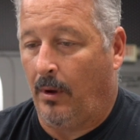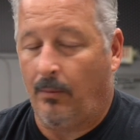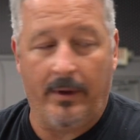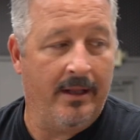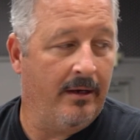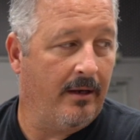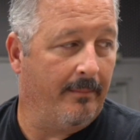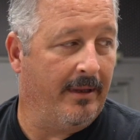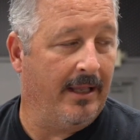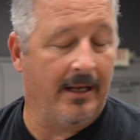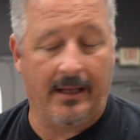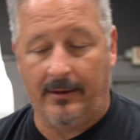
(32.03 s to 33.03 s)
what we ended up
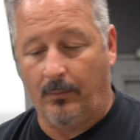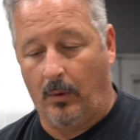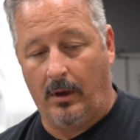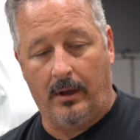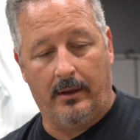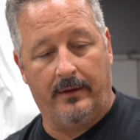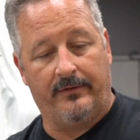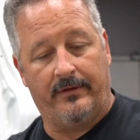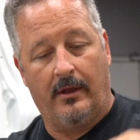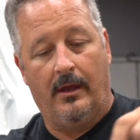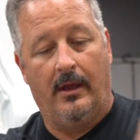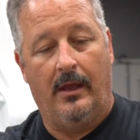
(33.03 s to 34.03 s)
getting was
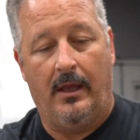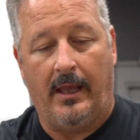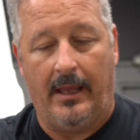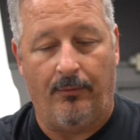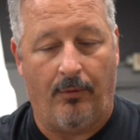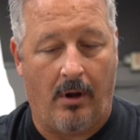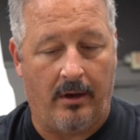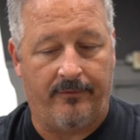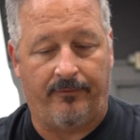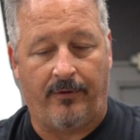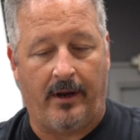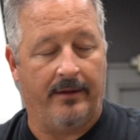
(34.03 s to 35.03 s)
a Ron
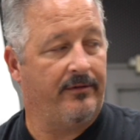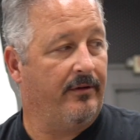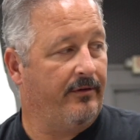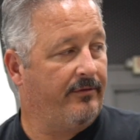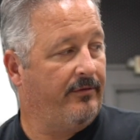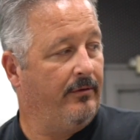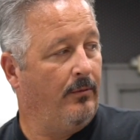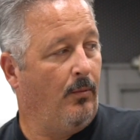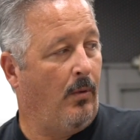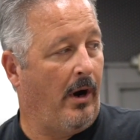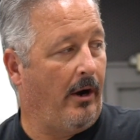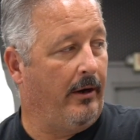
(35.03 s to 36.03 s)
Francis
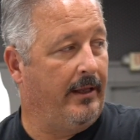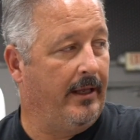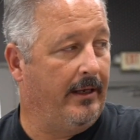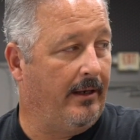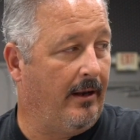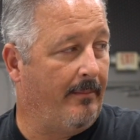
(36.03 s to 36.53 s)
wiring kit.